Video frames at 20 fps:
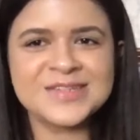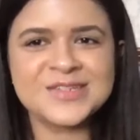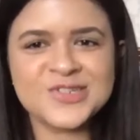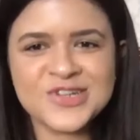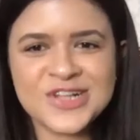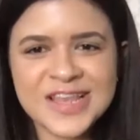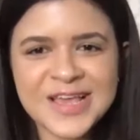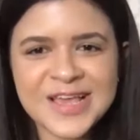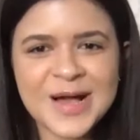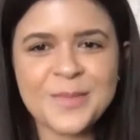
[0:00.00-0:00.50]

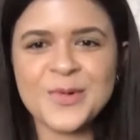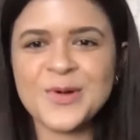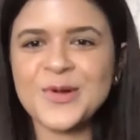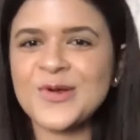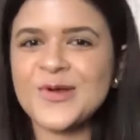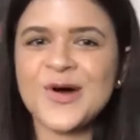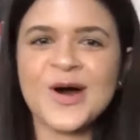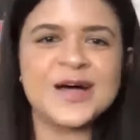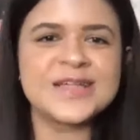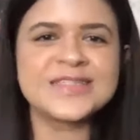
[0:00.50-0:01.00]
really come
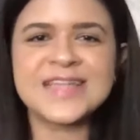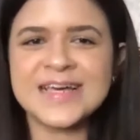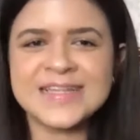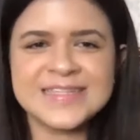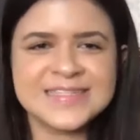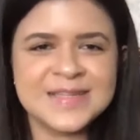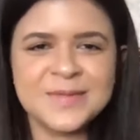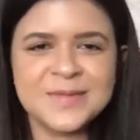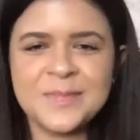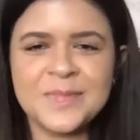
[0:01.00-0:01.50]
across
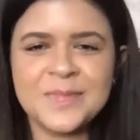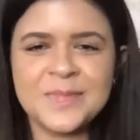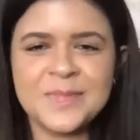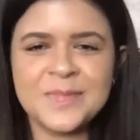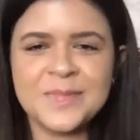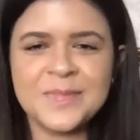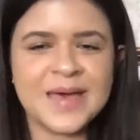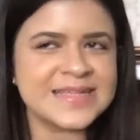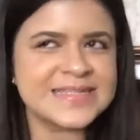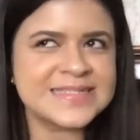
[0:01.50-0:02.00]
as the
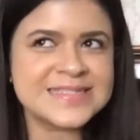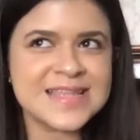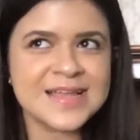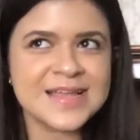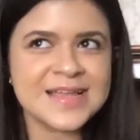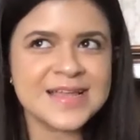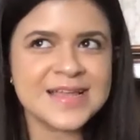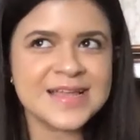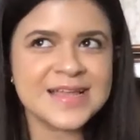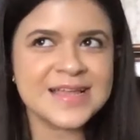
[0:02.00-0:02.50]
best thing
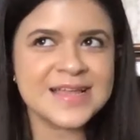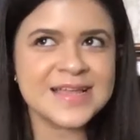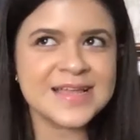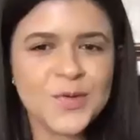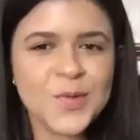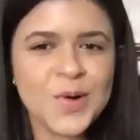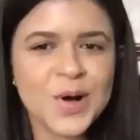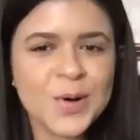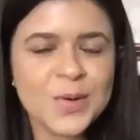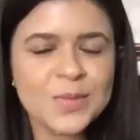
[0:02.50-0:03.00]
to a
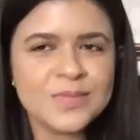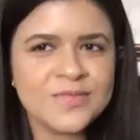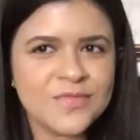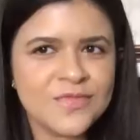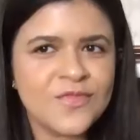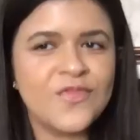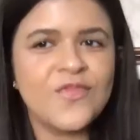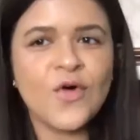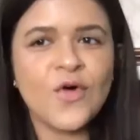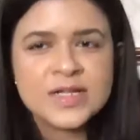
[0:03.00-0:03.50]
viewer
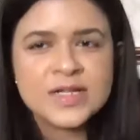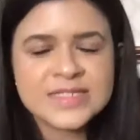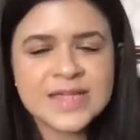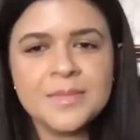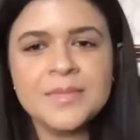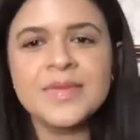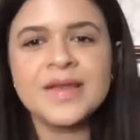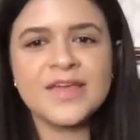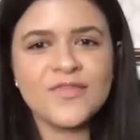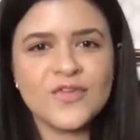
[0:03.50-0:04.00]
for
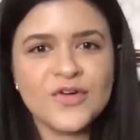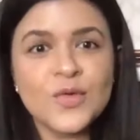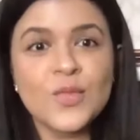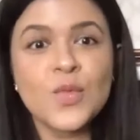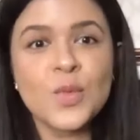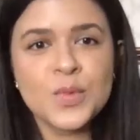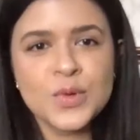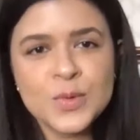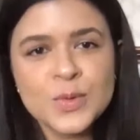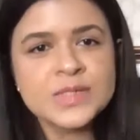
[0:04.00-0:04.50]
a
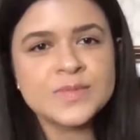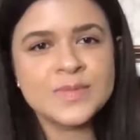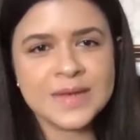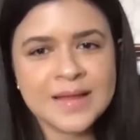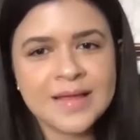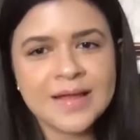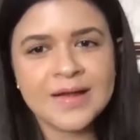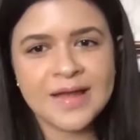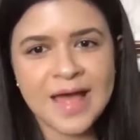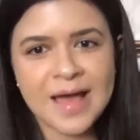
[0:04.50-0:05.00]
woman who's been
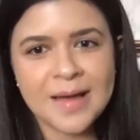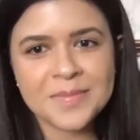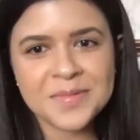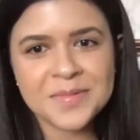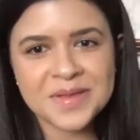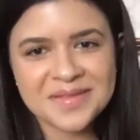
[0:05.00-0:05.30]
kidnapped.